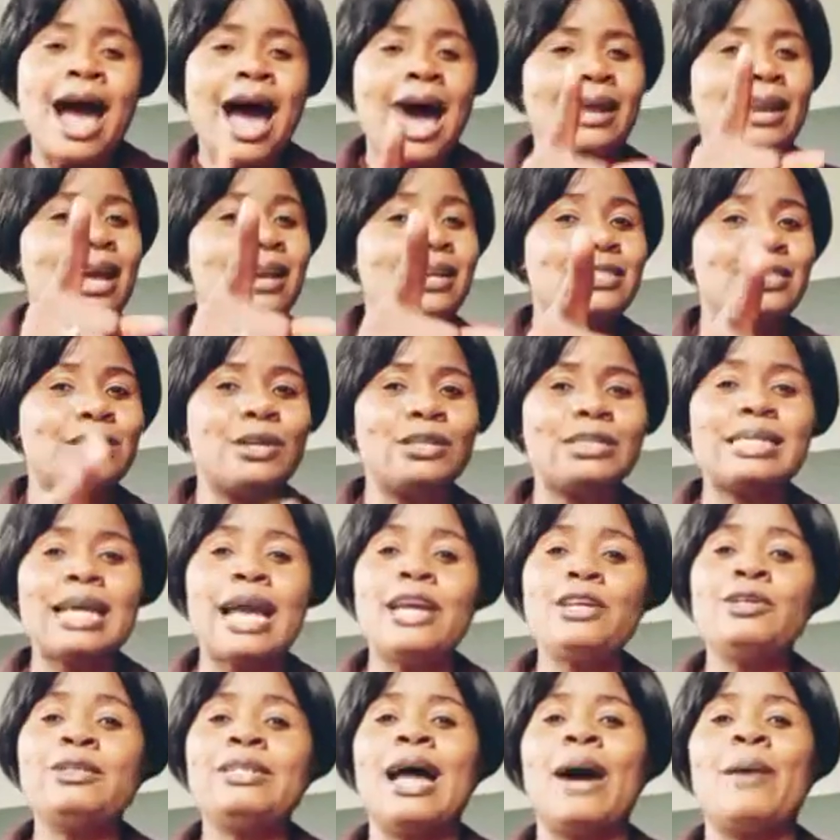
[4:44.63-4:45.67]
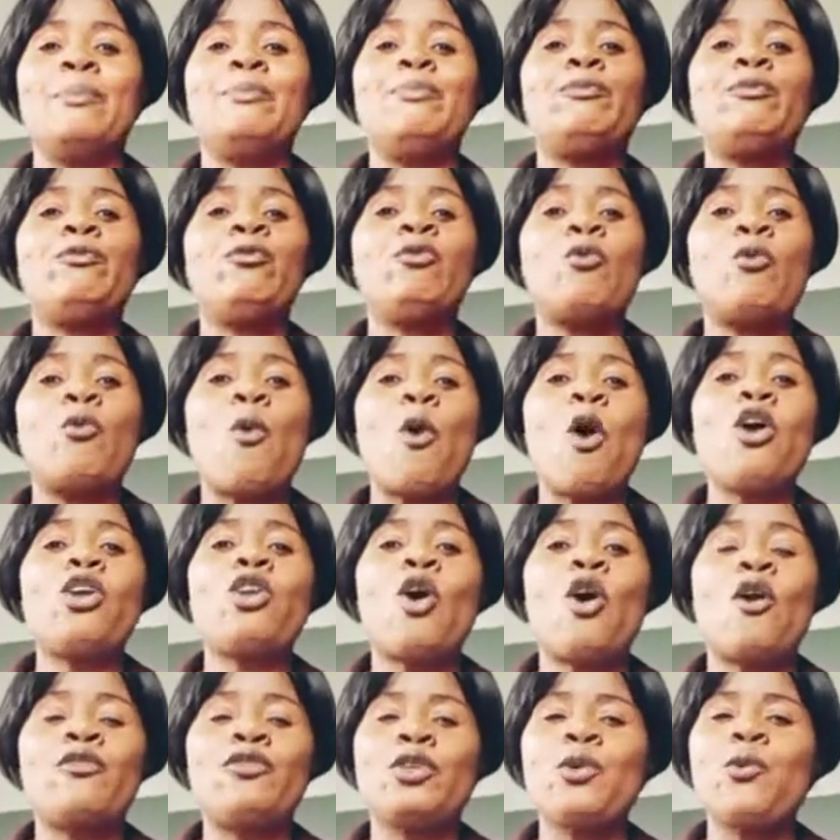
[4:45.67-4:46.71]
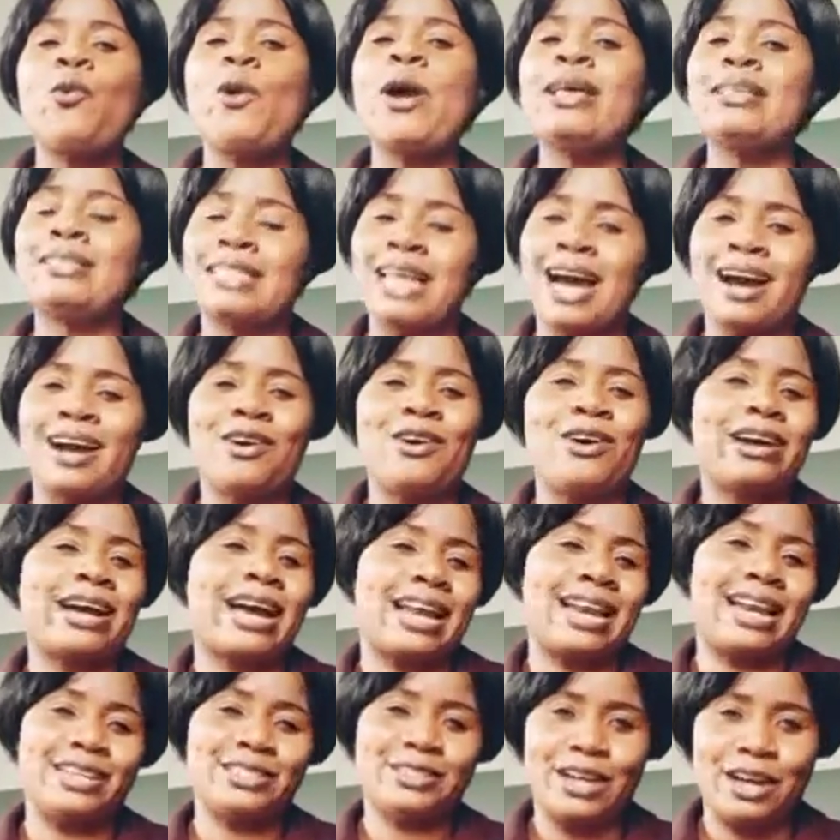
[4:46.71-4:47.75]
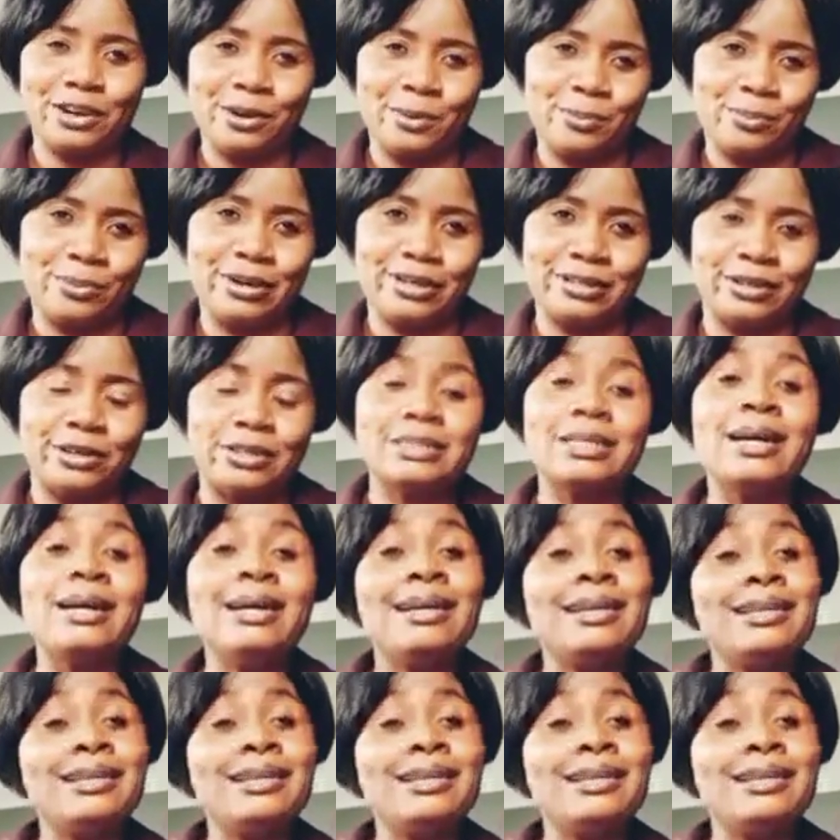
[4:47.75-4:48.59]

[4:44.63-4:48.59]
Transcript: And that is to tell you that one of the ways that God can actually rebuild us